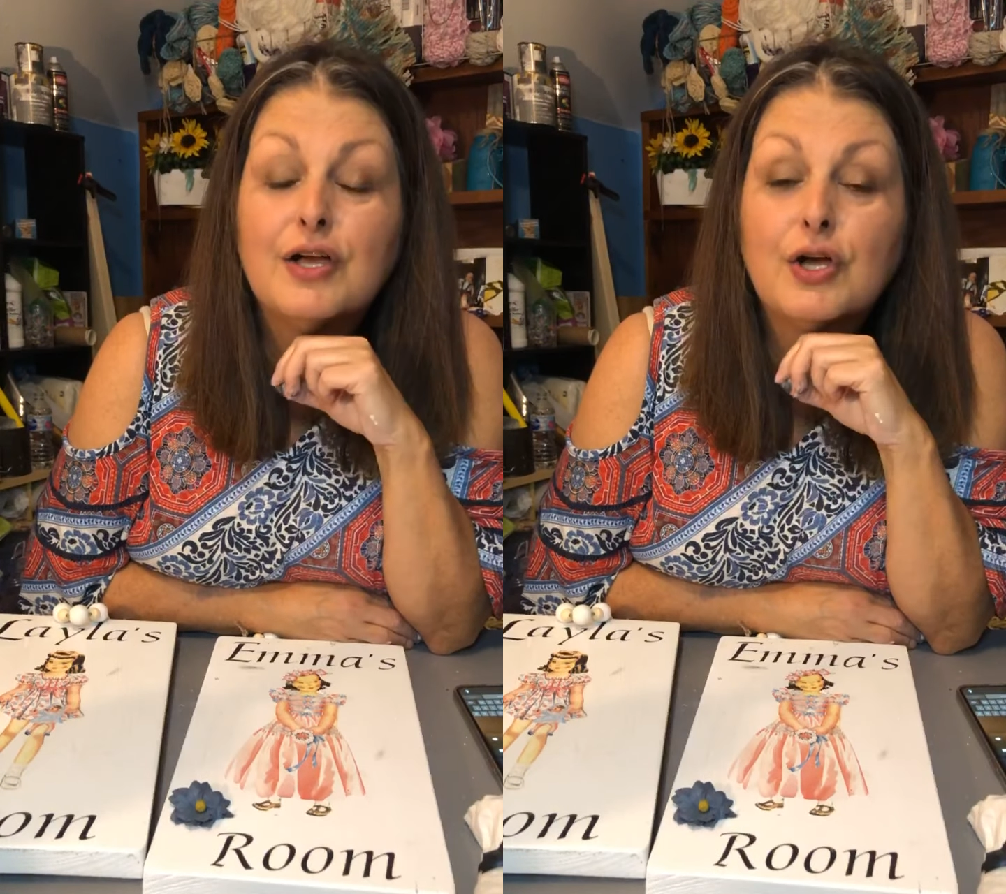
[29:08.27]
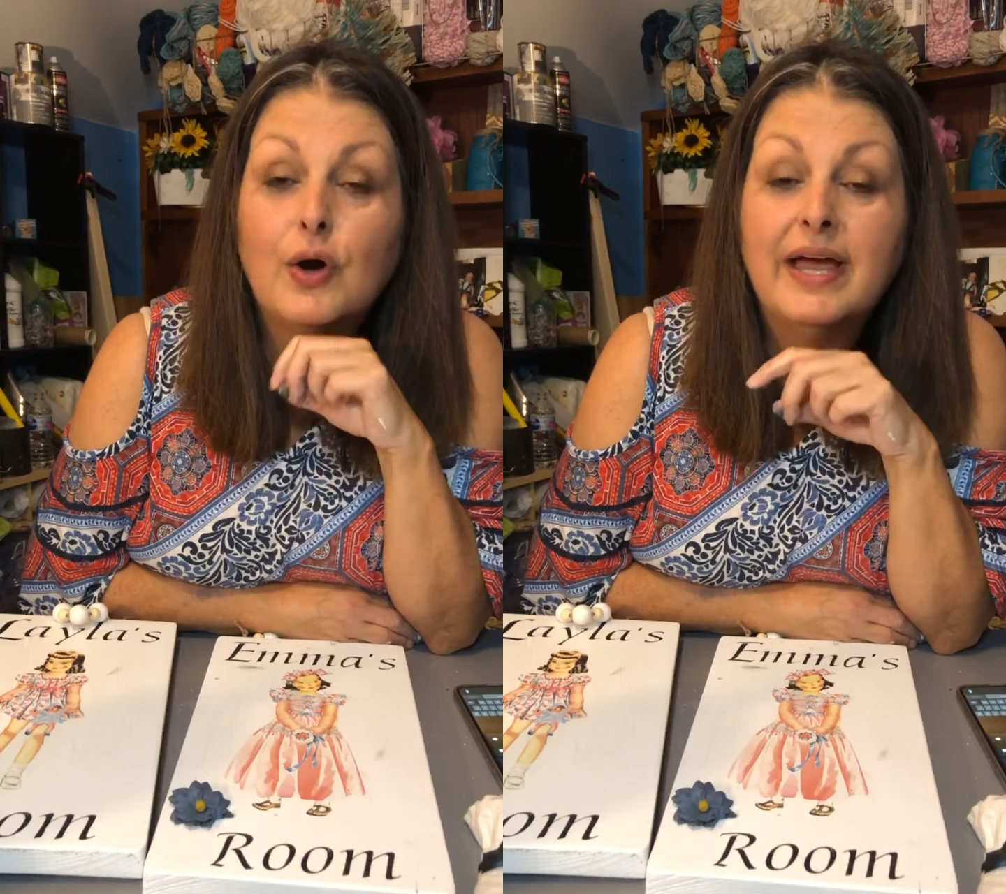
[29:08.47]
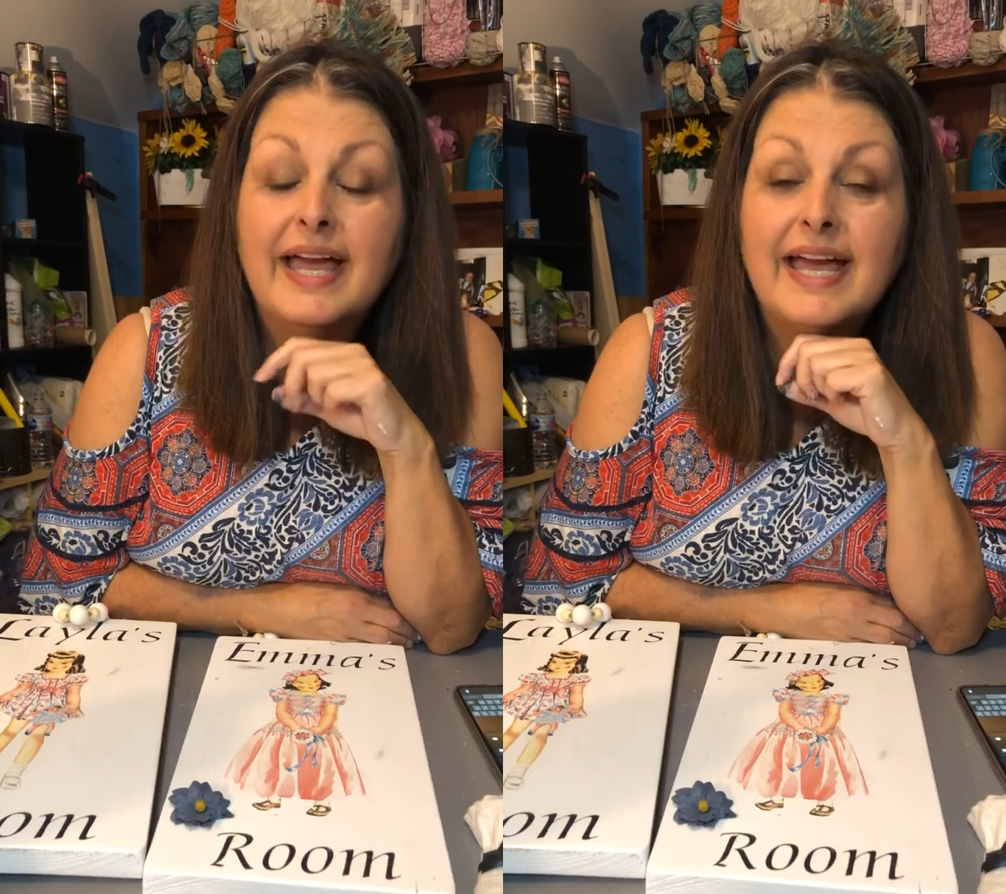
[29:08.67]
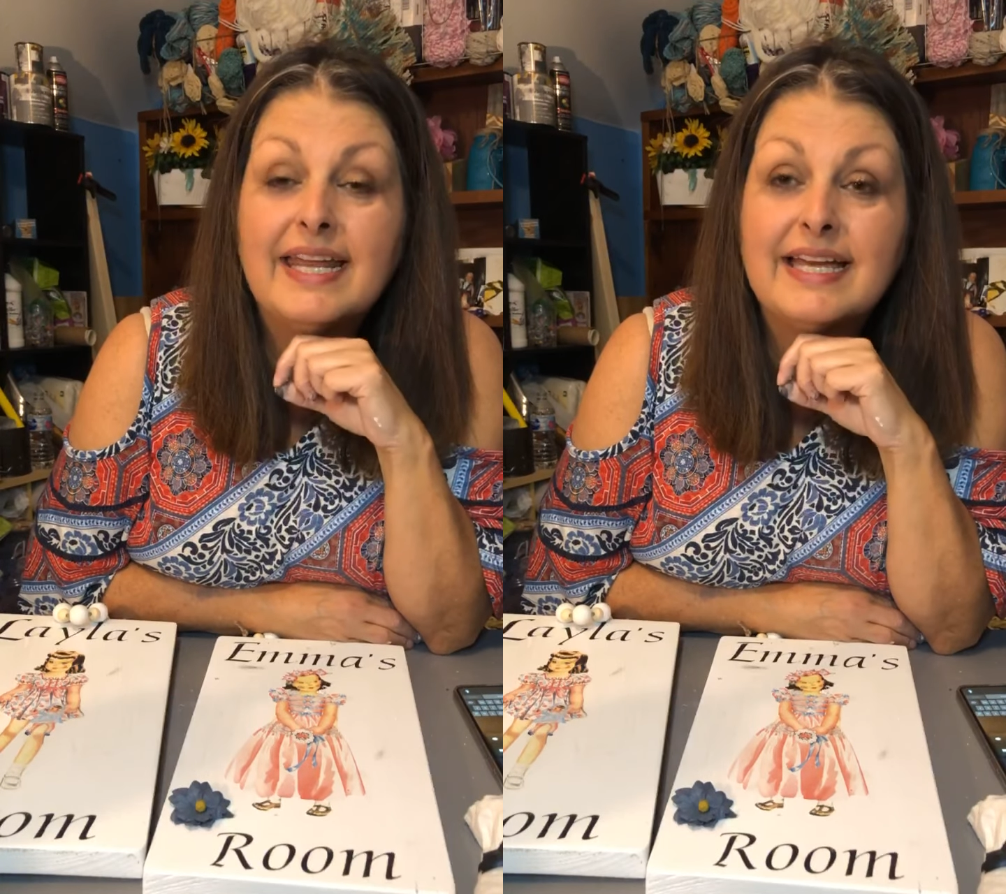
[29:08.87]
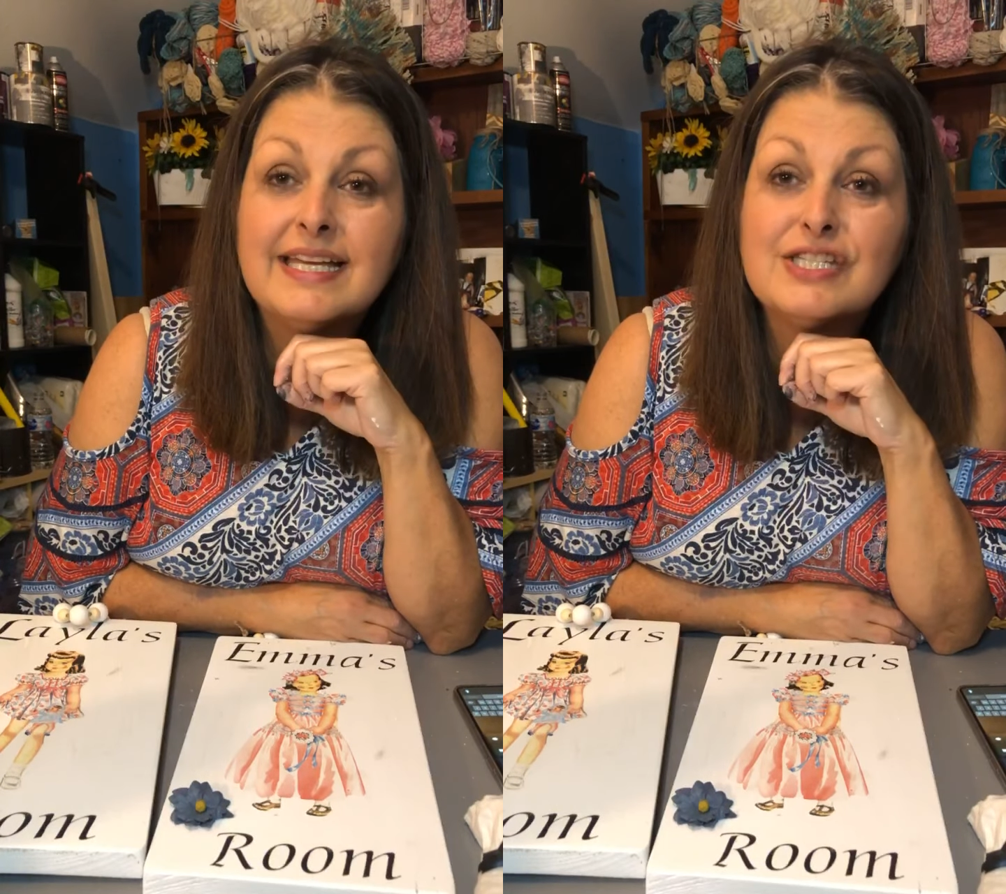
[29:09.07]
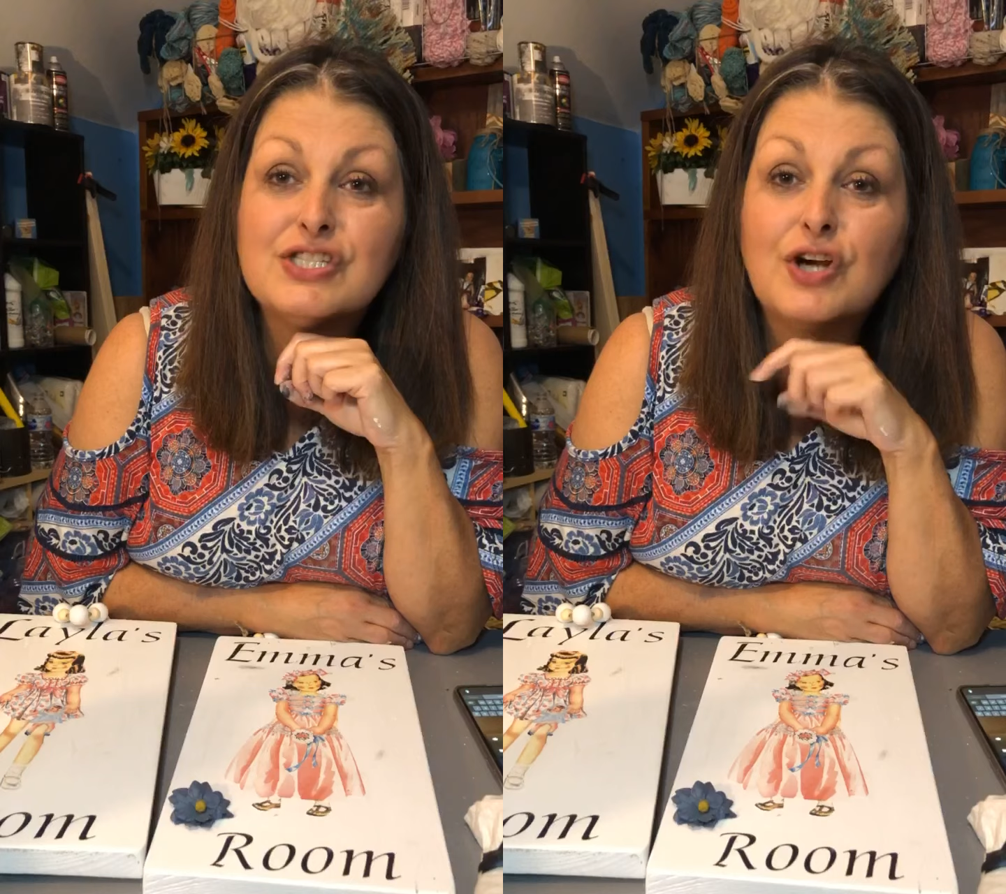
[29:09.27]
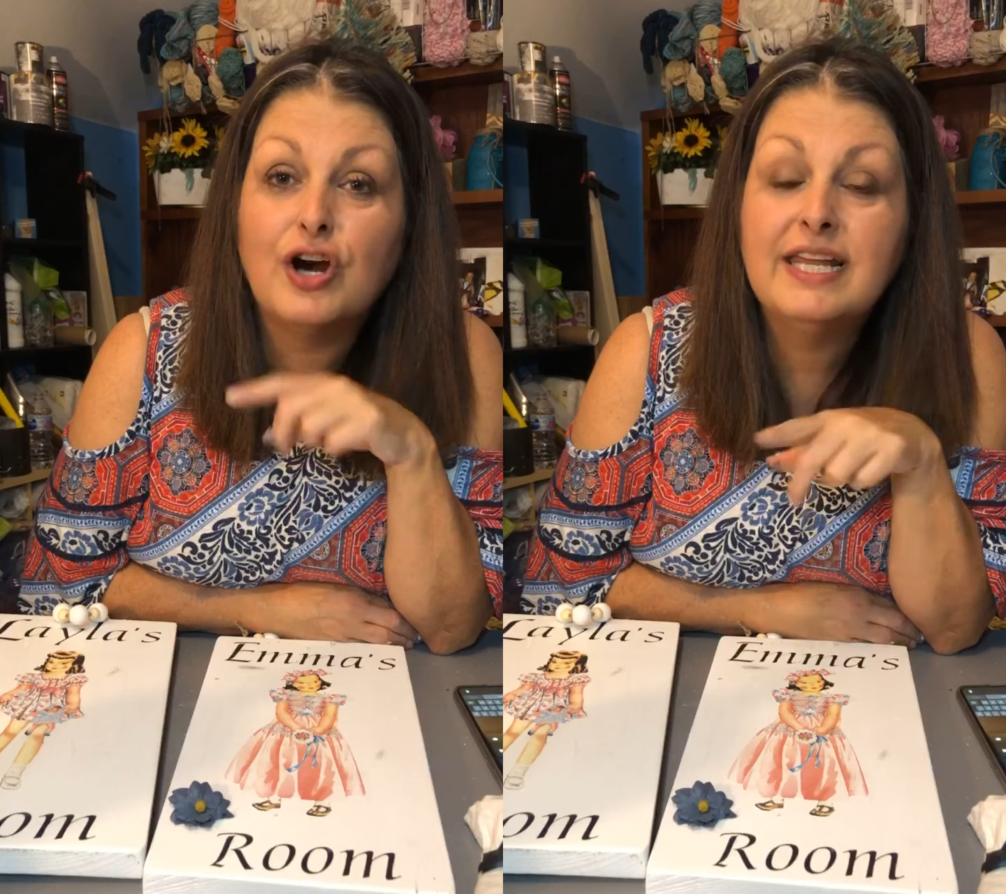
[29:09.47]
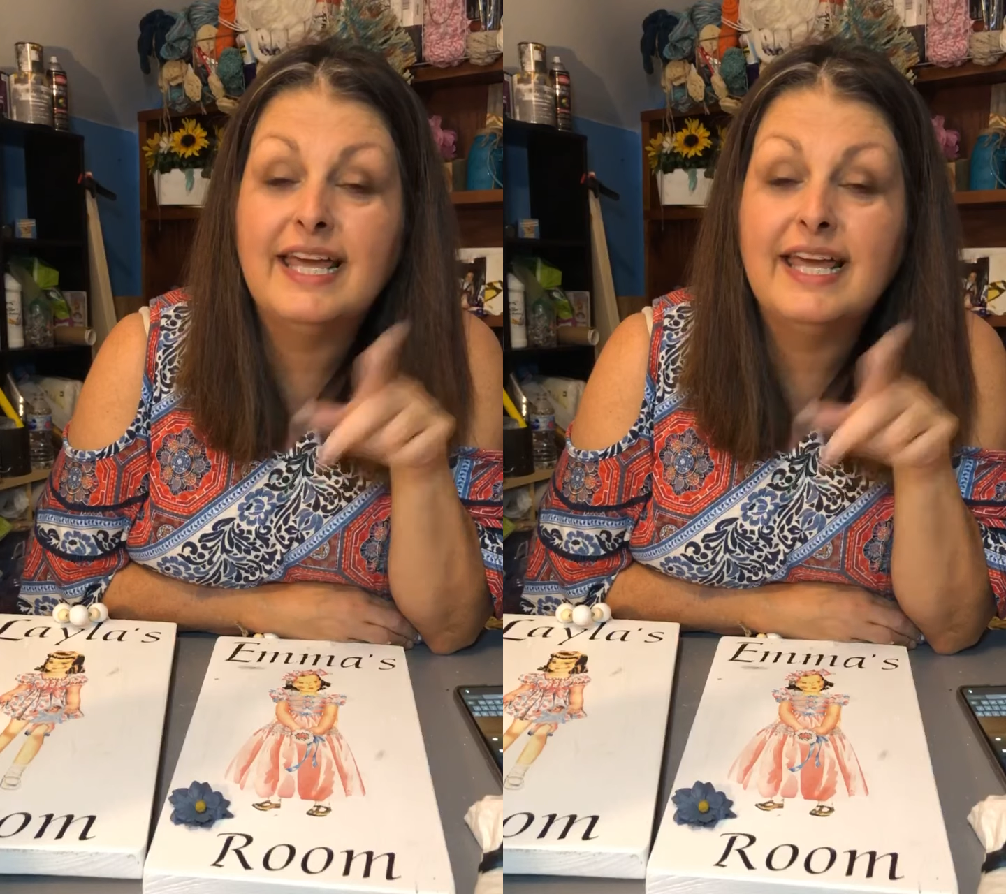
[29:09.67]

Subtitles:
go ahead and get started.